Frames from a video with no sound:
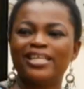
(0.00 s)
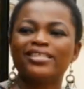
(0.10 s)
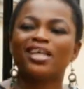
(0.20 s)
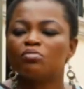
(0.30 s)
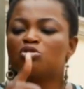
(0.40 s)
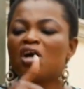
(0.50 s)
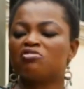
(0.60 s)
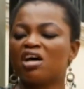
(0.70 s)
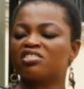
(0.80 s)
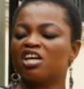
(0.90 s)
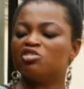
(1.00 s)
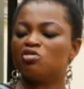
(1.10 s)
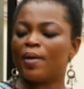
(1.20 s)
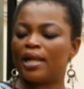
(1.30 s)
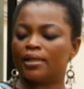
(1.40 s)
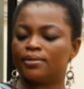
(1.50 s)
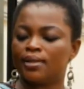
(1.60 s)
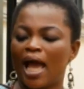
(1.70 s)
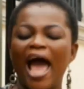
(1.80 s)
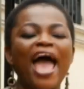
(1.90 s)
they sent me to go and do house girl in Yoruba land.
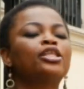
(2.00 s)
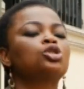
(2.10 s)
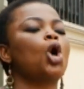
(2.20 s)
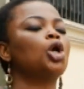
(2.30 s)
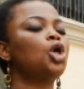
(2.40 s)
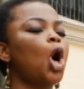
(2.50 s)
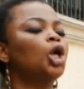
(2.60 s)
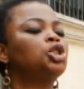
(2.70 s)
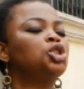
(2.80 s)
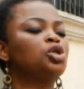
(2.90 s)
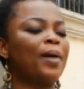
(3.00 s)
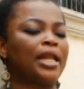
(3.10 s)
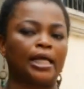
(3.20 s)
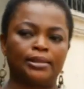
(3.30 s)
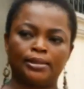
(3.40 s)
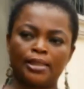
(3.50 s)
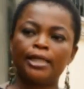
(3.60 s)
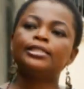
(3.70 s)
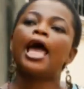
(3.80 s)
I taught all the Yoruba land.